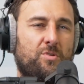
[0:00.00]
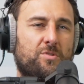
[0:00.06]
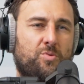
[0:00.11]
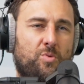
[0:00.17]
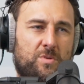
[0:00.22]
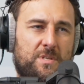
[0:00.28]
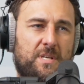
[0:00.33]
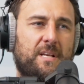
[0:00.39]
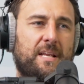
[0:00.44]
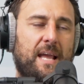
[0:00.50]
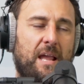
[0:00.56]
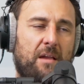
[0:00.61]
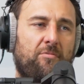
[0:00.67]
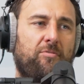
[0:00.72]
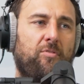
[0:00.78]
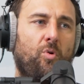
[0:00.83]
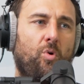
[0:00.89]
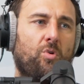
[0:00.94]
it towards the end of
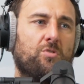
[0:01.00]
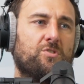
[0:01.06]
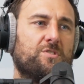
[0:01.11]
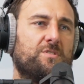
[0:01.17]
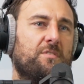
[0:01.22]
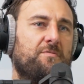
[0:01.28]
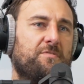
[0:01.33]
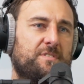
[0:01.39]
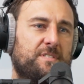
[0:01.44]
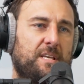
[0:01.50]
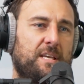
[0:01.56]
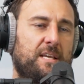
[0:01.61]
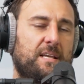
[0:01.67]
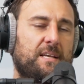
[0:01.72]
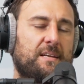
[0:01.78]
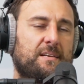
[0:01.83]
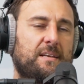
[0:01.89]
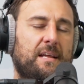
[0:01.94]
Game 4, just the
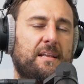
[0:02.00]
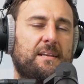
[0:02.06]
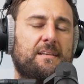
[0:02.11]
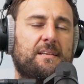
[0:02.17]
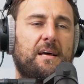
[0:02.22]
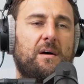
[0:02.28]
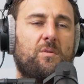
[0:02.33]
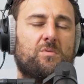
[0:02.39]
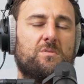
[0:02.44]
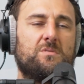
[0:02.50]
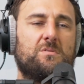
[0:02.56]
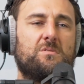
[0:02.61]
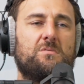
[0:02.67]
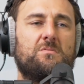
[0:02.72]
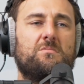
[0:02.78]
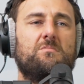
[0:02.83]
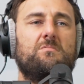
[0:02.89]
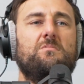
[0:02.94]
fatigue, and that
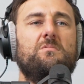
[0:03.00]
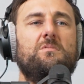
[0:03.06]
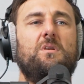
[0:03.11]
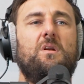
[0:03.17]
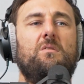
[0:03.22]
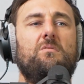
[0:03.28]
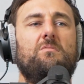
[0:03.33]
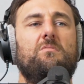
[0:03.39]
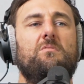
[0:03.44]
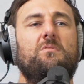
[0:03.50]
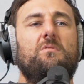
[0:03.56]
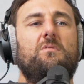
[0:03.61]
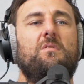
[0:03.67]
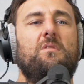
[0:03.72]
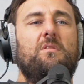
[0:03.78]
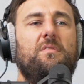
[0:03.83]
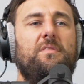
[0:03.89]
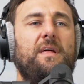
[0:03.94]
was,
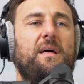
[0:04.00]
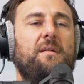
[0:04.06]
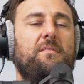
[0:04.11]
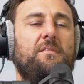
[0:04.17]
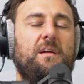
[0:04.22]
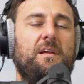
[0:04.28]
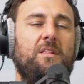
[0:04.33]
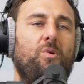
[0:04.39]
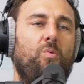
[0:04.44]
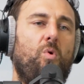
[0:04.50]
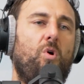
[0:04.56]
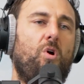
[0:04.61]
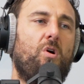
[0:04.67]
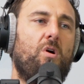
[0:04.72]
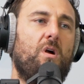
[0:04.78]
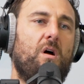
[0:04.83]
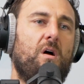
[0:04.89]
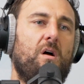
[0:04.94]
that
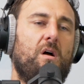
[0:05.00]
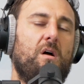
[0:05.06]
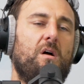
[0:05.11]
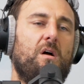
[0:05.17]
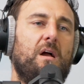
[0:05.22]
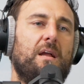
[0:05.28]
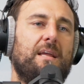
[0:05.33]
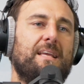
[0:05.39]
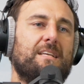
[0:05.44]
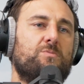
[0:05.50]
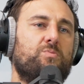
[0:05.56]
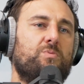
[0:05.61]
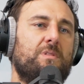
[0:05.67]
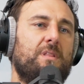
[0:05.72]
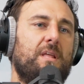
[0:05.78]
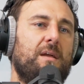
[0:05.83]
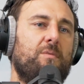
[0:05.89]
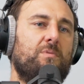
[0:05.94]
Illawarra, I guess
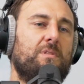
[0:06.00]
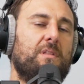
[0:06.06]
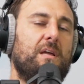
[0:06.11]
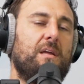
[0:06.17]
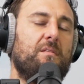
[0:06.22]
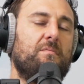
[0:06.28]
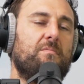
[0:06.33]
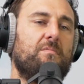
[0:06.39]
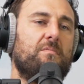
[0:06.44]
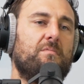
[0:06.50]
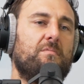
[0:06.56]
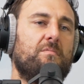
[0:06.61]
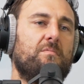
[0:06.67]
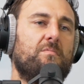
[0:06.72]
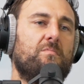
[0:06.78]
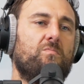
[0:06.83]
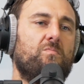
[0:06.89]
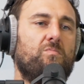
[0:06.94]
when they
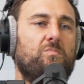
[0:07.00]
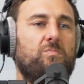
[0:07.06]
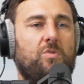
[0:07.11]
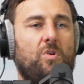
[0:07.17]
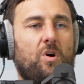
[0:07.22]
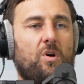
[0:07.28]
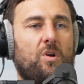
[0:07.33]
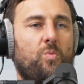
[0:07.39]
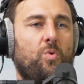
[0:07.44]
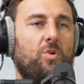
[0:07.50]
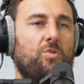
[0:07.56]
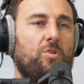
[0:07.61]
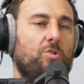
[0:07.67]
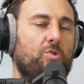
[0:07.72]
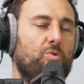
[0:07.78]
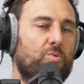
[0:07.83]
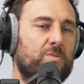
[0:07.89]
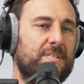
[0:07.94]
kind of were on the
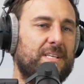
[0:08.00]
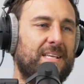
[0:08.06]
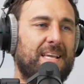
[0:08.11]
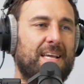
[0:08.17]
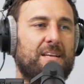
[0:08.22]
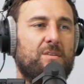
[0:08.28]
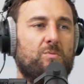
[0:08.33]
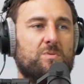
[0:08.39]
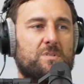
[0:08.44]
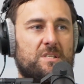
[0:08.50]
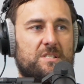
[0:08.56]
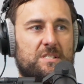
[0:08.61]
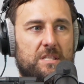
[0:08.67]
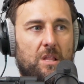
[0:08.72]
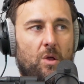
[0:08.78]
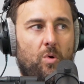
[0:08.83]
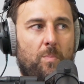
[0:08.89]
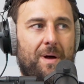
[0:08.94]
losing end, it was a
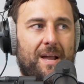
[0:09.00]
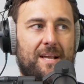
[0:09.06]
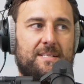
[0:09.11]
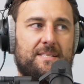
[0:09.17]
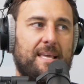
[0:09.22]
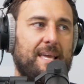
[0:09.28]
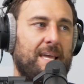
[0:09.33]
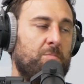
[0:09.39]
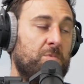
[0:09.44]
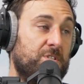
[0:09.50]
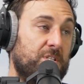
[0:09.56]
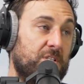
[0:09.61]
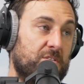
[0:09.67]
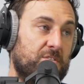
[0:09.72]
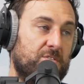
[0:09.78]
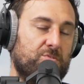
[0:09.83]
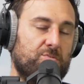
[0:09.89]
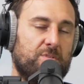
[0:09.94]
slower paced game, which
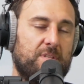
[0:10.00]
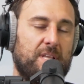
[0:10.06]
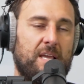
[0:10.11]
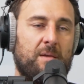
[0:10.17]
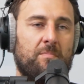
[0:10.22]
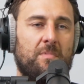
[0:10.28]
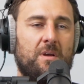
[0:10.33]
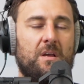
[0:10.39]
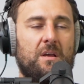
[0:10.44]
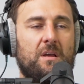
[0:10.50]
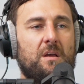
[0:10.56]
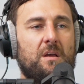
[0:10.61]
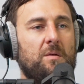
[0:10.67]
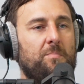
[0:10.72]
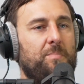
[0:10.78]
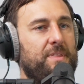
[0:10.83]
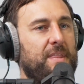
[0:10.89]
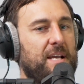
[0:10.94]
didn't suit them,
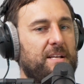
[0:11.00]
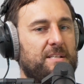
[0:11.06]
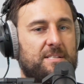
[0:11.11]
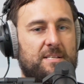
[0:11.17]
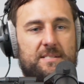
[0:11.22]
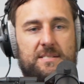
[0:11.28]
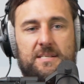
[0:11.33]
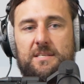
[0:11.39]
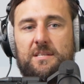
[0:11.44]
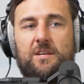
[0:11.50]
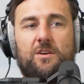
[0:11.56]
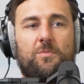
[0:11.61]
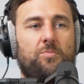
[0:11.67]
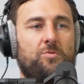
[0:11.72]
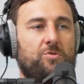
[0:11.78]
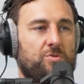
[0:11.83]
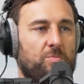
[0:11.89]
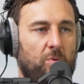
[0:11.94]
but they just continue to
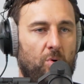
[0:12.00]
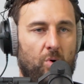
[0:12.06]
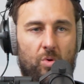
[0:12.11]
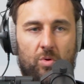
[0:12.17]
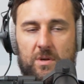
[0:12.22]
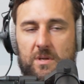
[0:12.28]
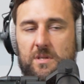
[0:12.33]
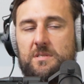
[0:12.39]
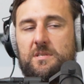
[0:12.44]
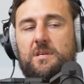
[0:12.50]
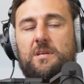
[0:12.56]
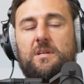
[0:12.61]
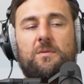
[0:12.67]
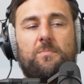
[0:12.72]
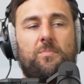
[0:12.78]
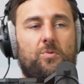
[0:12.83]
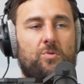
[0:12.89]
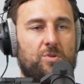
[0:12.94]
push the ball and continue
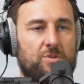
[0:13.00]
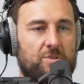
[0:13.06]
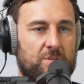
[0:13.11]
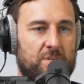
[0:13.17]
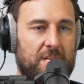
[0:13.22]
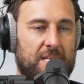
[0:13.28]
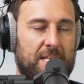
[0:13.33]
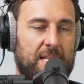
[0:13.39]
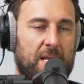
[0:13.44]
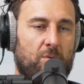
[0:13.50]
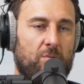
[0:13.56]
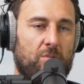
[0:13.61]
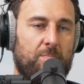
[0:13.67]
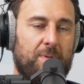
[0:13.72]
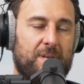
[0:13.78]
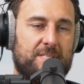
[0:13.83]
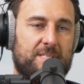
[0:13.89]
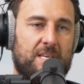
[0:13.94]
to push, and they were
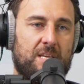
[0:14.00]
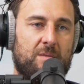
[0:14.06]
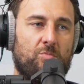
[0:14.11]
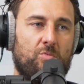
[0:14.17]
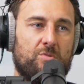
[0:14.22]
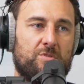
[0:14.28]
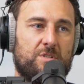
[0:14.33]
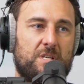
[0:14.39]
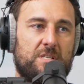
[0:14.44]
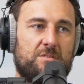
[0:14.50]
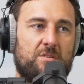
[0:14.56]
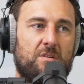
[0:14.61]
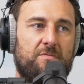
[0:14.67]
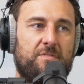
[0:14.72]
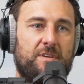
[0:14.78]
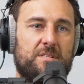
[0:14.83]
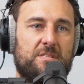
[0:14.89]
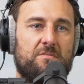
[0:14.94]
the best team all season
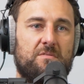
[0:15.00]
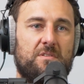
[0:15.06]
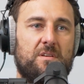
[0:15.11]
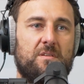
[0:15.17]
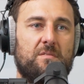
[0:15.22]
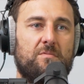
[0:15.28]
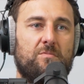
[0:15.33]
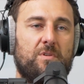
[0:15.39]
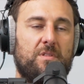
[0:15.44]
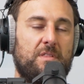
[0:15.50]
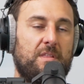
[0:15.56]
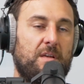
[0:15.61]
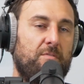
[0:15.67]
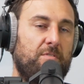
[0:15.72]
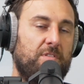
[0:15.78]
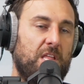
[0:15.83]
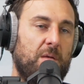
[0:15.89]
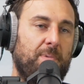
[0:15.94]
offensively with
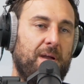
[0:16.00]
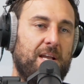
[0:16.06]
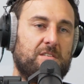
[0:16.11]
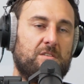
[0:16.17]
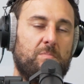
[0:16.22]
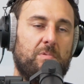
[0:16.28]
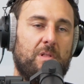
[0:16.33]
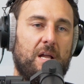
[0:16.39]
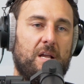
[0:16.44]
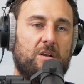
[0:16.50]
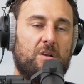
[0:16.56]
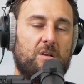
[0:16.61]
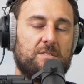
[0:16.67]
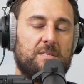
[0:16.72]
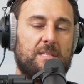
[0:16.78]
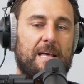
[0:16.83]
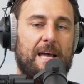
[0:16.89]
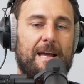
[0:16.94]
their pace of play
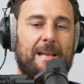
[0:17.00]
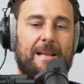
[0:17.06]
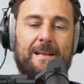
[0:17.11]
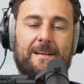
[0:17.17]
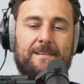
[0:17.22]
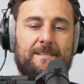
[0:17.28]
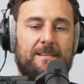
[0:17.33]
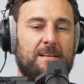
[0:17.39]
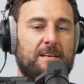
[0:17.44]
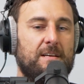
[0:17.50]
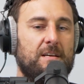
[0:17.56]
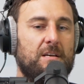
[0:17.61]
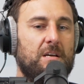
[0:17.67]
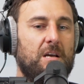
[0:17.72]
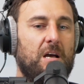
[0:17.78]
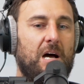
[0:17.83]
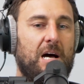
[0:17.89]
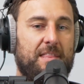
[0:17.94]
because of that. And
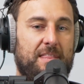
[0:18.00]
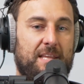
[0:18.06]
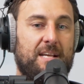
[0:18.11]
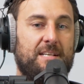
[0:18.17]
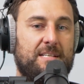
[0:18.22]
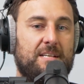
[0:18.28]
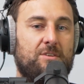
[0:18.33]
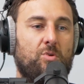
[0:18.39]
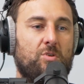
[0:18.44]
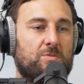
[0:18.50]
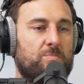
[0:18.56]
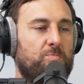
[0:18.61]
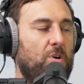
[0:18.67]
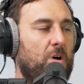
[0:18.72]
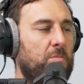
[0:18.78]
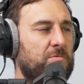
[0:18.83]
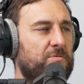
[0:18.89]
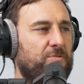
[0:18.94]
I think it did cause some
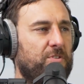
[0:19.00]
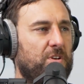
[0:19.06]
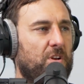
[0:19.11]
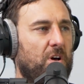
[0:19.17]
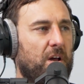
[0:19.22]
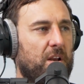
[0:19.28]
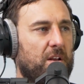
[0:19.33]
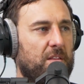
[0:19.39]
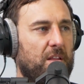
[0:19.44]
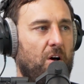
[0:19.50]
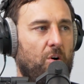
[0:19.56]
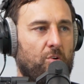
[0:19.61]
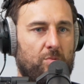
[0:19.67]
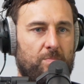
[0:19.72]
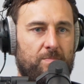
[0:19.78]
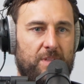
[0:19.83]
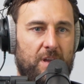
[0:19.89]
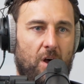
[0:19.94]
problems for United. They
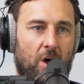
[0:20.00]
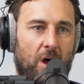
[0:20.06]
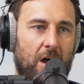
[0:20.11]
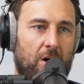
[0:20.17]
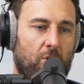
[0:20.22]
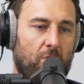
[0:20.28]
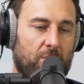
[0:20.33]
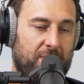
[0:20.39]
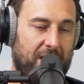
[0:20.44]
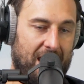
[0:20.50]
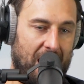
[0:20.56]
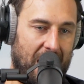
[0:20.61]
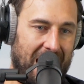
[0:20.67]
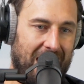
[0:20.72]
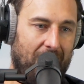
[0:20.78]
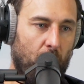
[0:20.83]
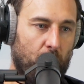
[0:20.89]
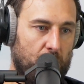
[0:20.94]

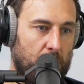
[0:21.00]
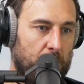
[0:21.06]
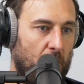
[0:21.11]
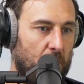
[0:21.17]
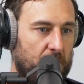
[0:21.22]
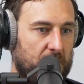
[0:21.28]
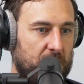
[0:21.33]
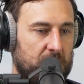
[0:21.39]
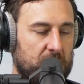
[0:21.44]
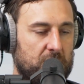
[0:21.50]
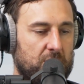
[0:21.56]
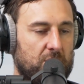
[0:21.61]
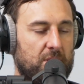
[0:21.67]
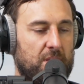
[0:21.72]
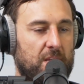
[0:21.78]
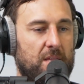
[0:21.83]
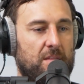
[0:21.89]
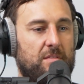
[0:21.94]
are older bodies. Their